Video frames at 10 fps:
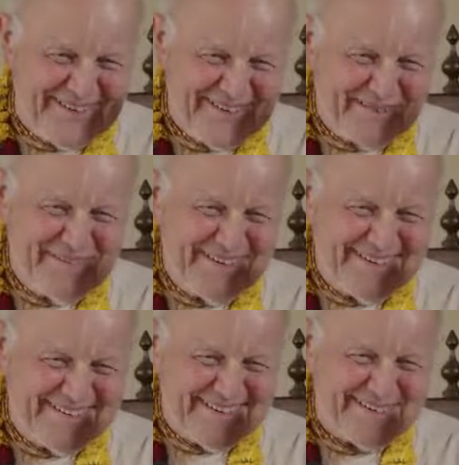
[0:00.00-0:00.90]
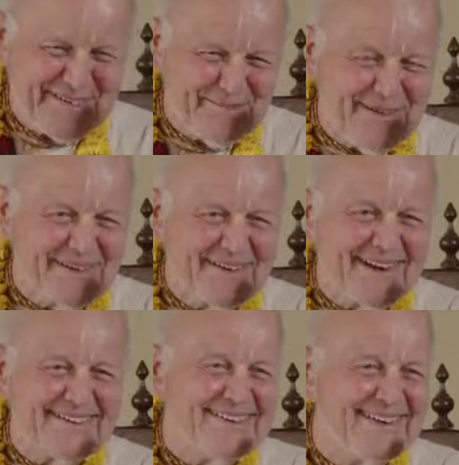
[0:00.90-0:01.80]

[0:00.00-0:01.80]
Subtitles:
Immediately adjust the bill, cut it in